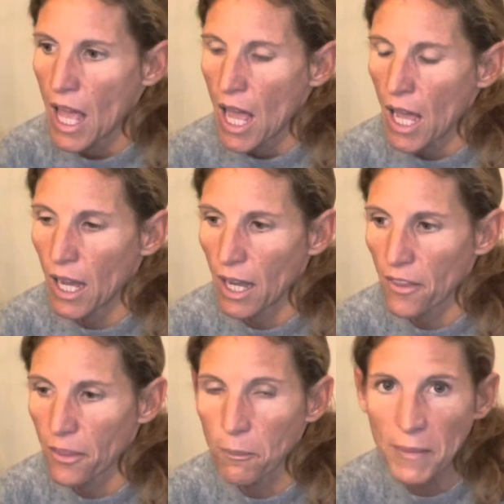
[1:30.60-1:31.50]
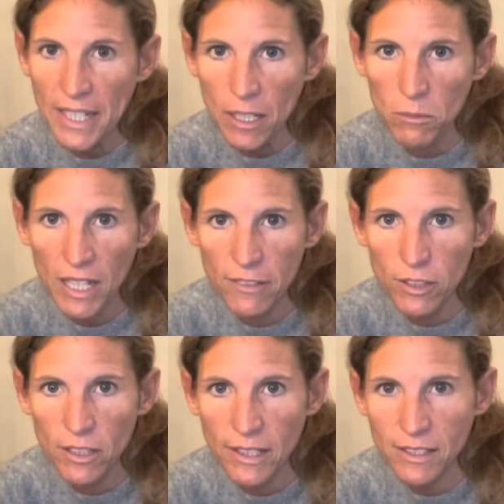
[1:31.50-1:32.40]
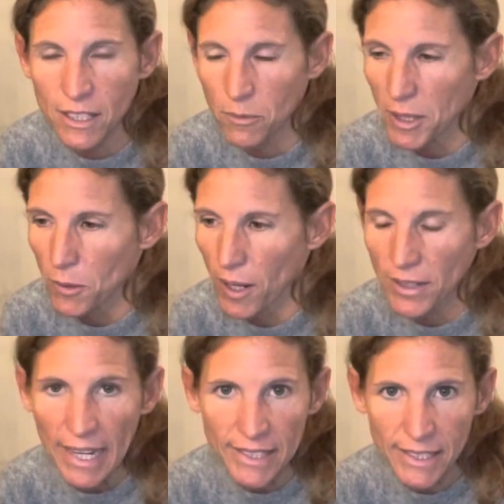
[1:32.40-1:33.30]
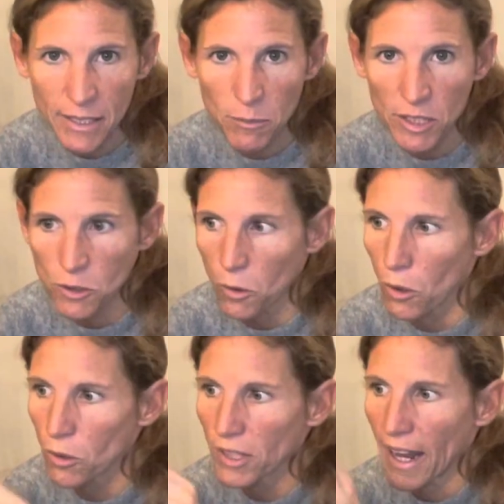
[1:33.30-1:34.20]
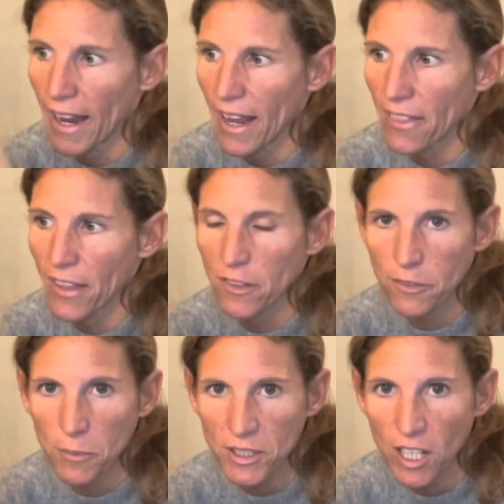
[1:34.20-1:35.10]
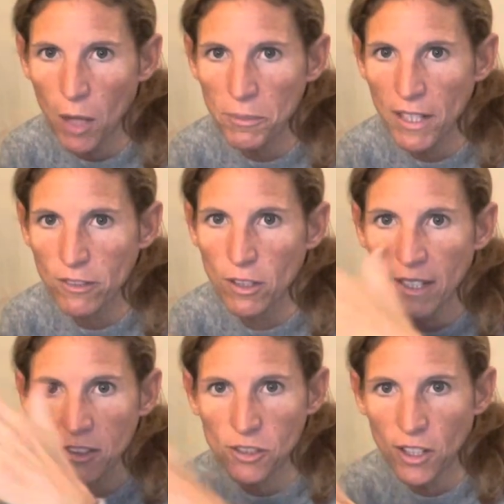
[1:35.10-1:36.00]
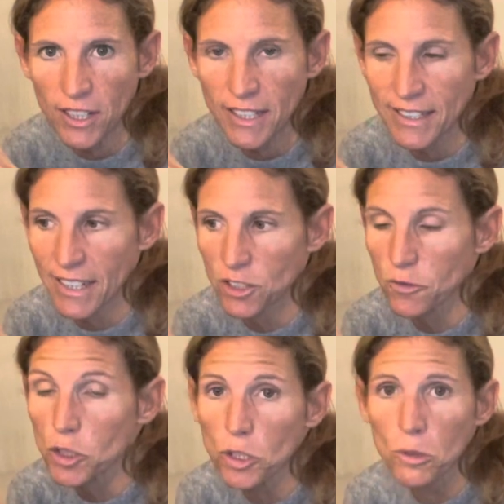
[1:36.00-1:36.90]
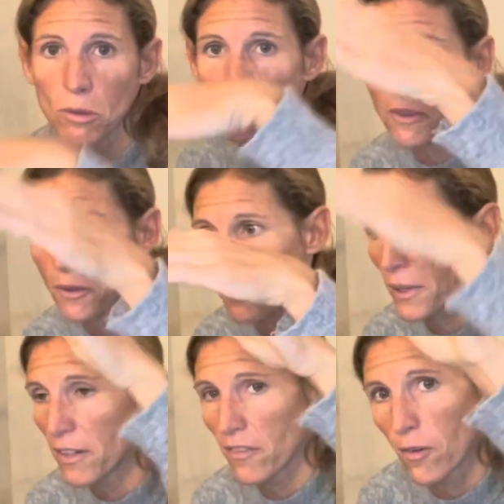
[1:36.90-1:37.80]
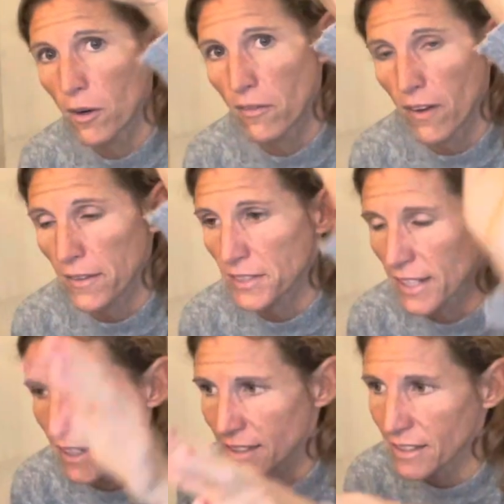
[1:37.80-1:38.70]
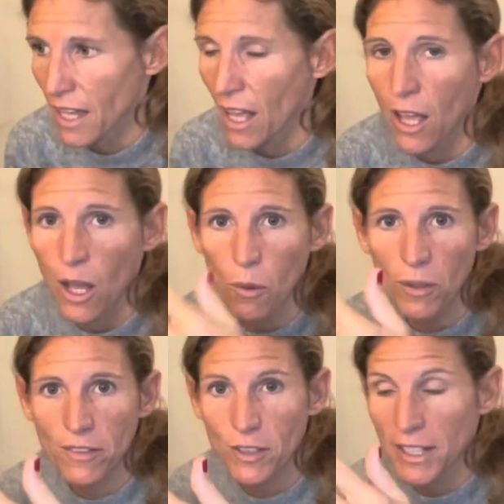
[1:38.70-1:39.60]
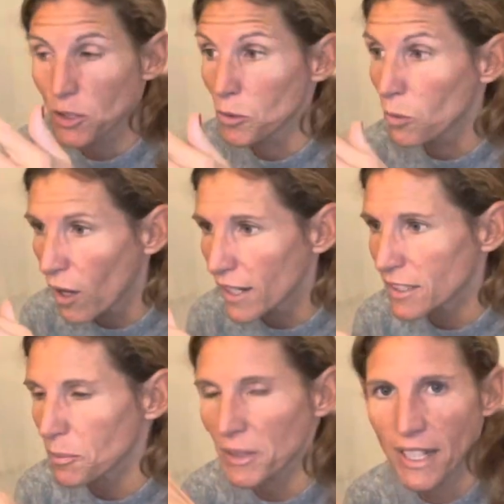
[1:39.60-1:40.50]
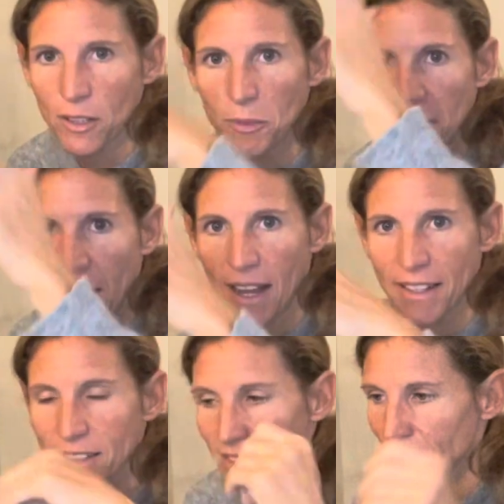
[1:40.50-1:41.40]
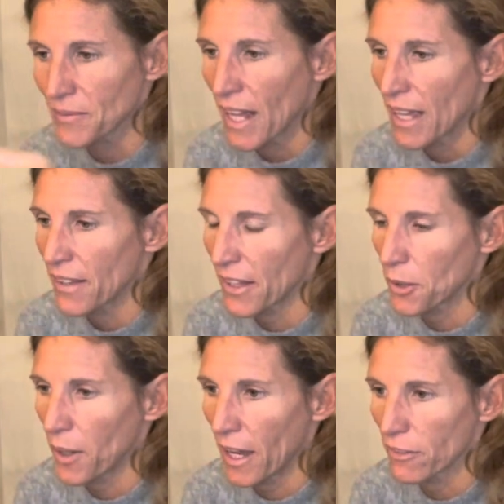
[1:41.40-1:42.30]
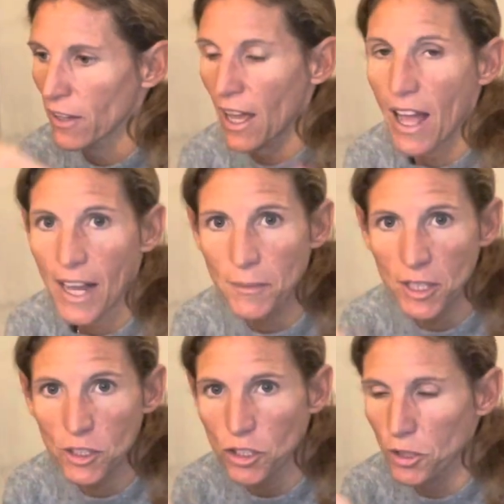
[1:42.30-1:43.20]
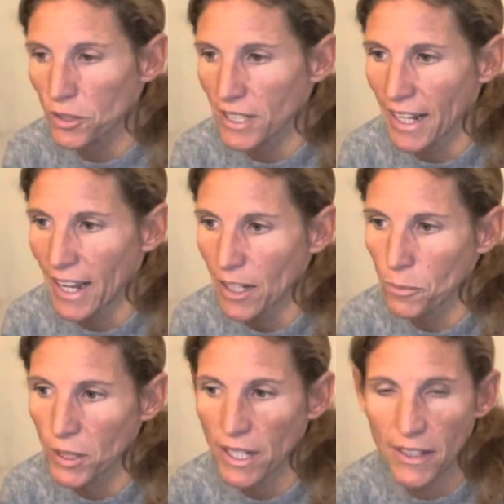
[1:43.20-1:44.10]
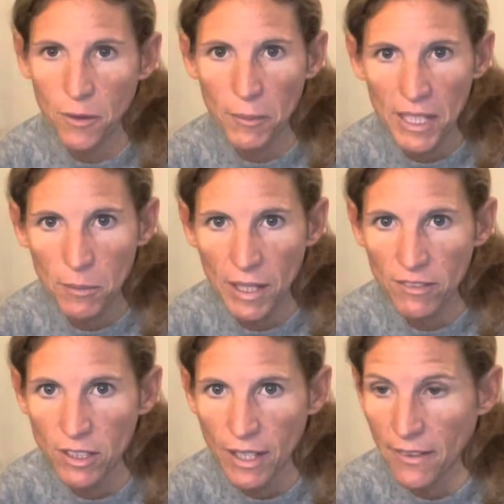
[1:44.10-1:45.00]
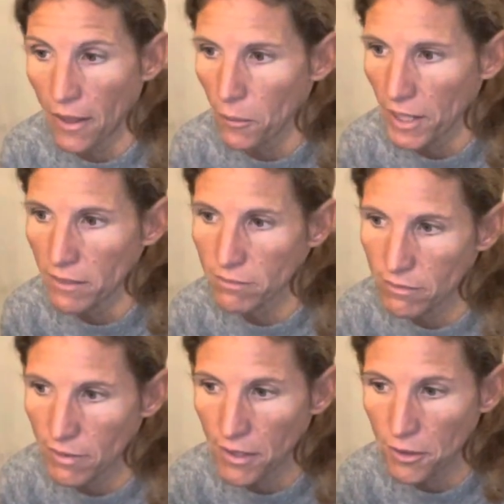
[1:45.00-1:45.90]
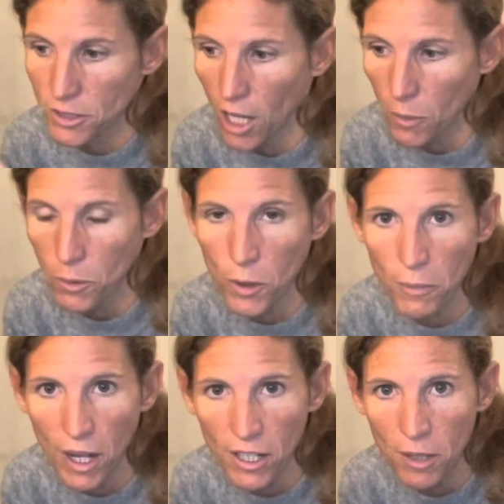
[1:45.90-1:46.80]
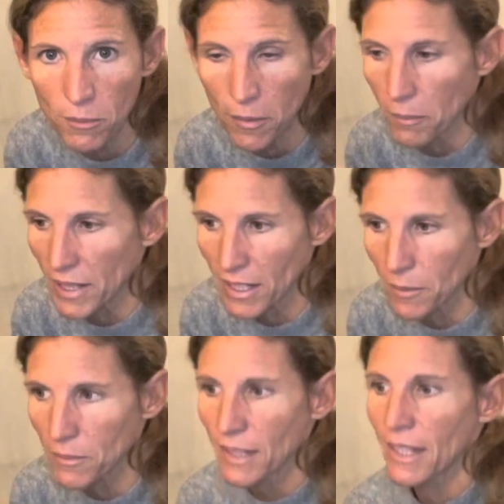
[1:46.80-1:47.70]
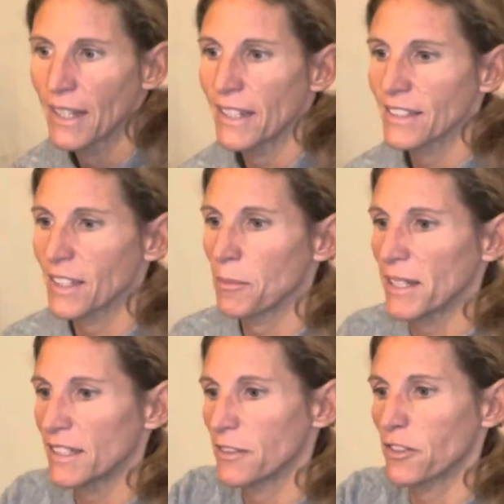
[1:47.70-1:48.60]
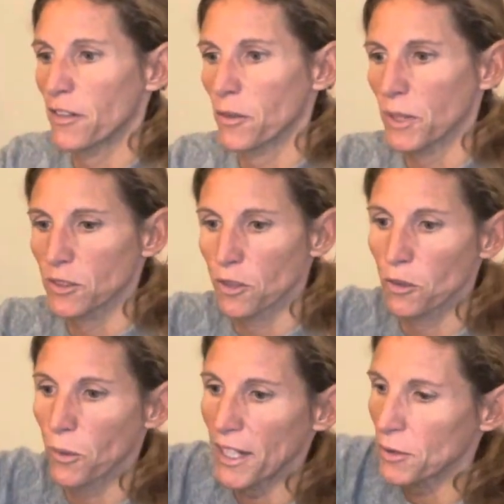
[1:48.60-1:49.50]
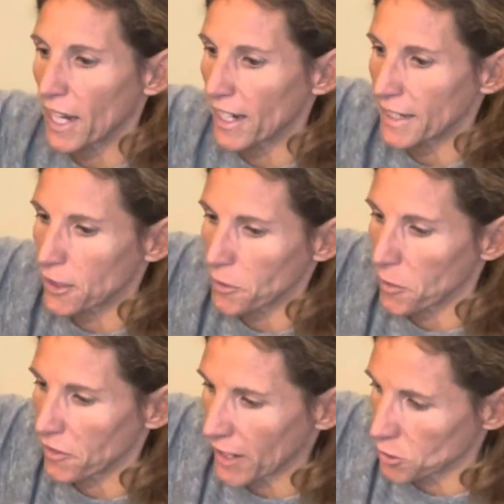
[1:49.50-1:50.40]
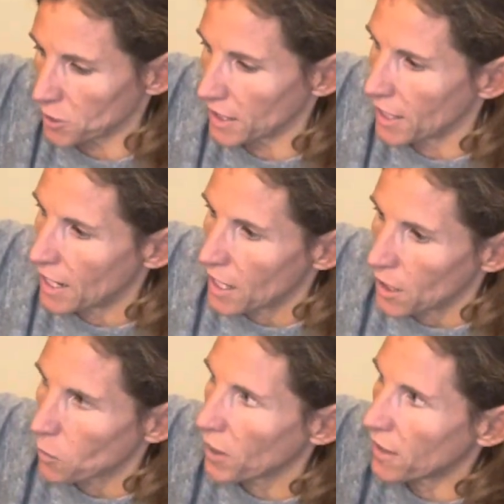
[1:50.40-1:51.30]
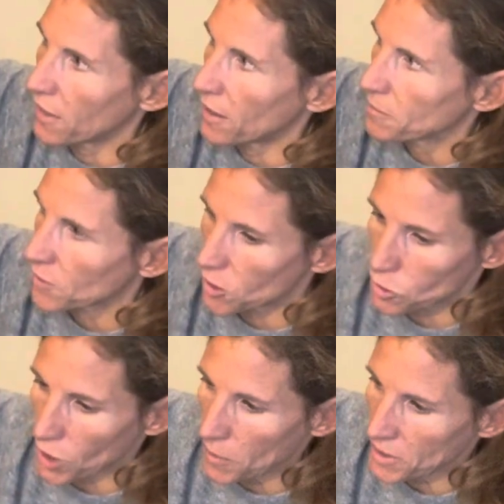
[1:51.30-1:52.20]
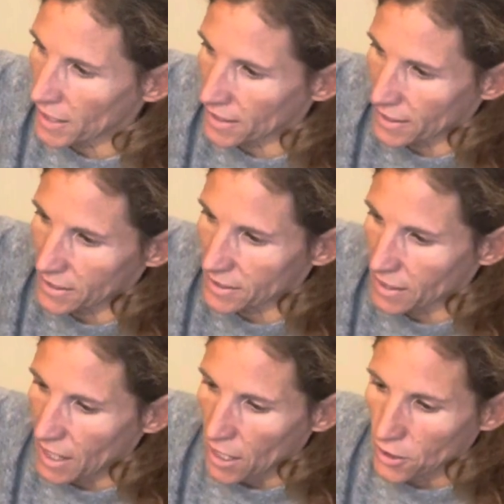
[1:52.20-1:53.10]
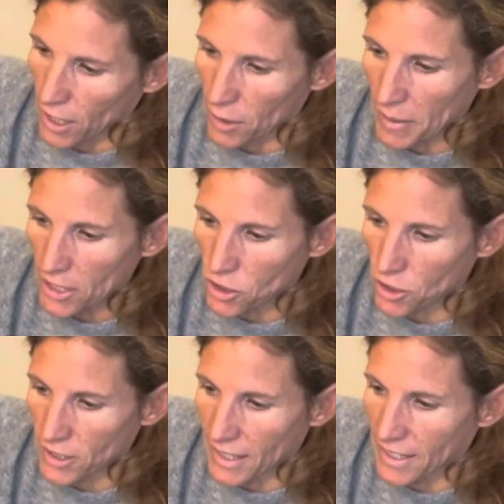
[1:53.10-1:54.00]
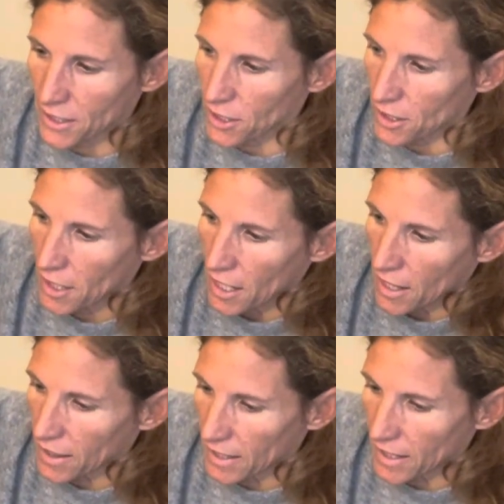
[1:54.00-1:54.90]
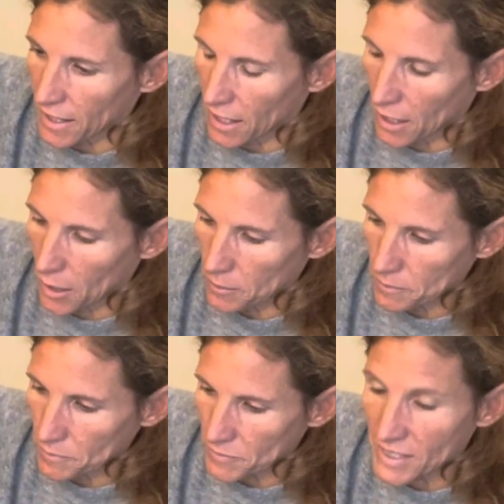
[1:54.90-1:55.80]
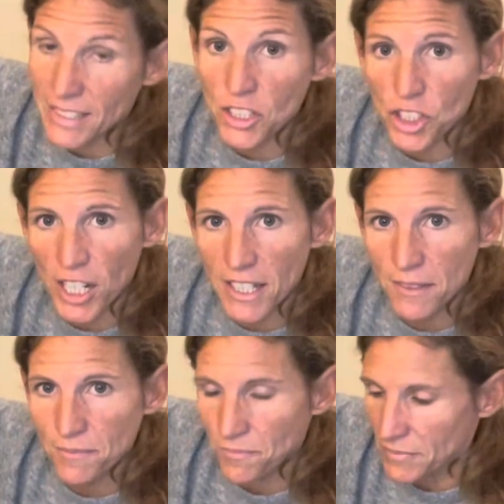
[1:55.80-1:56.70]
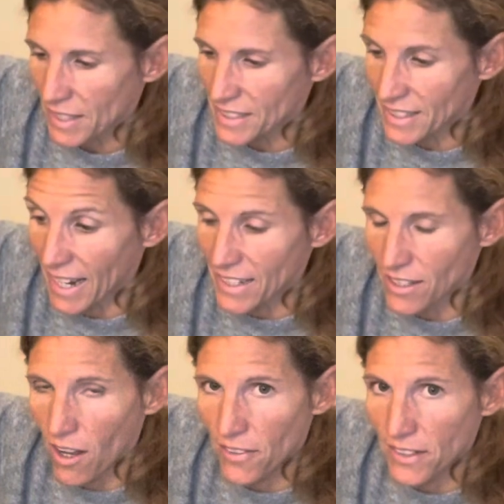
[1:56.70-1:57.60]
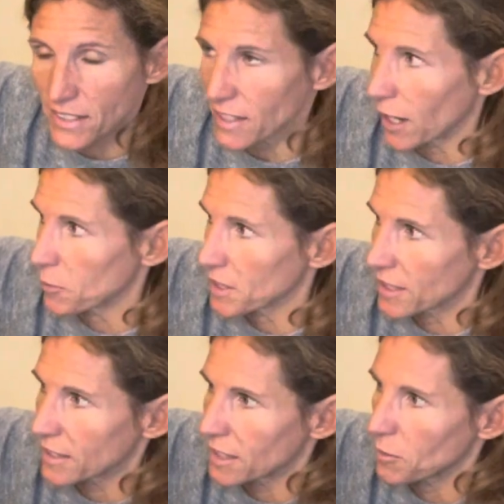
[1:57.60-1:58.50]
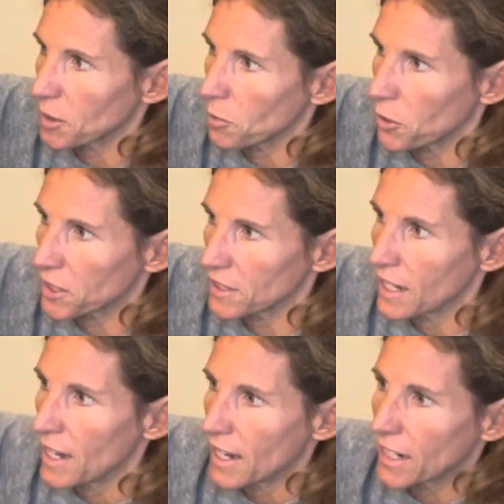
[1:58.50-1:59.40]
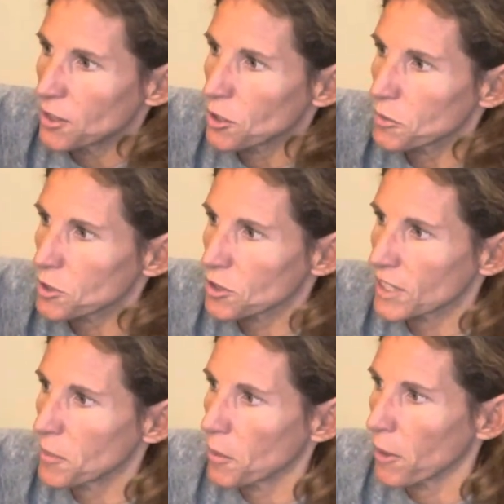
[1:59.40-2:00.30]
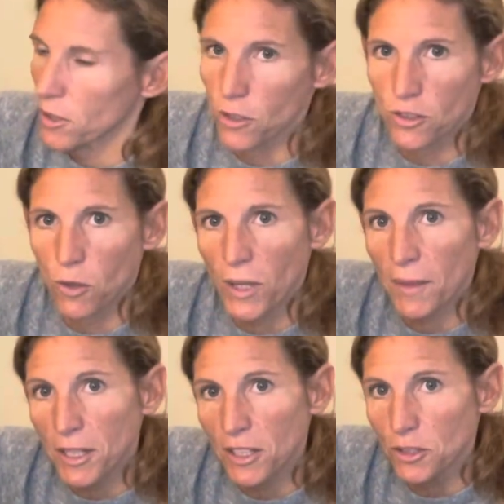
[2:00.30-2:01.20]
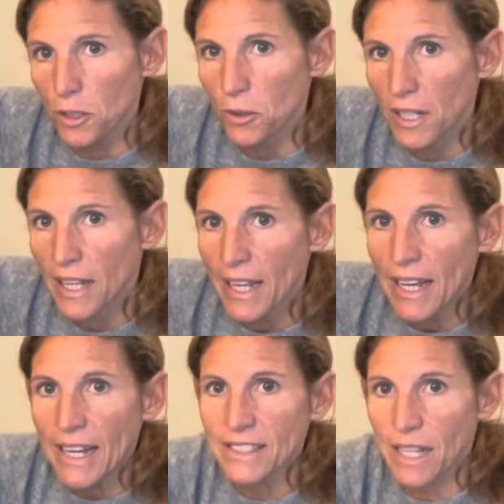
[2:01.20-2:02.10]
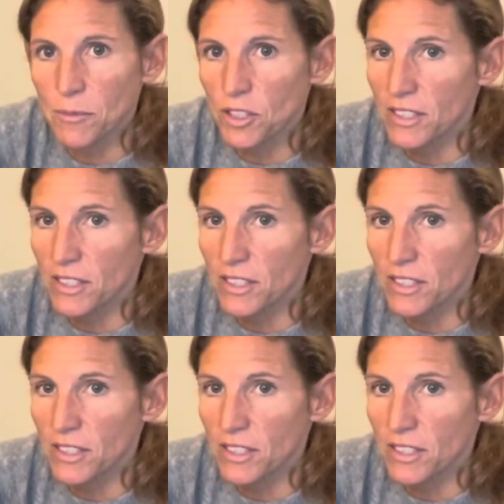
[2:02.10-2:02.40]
The medium level is going to be around 18 months old. And then from the top level, it's starting at the age of 2, 3, 4, 5, 6, whatever age you want, but that'll be the highest that you have. I'm going to show you today how to put it at the medium level, and that way either top or bottom, medium is going to be easy for everyone. So the way you get it here from the factory, with the straps like this, you got to make sure that here the stitching stays on this side, because that's going to be important in order to keep the buckle. So what I'm going to do is I'm just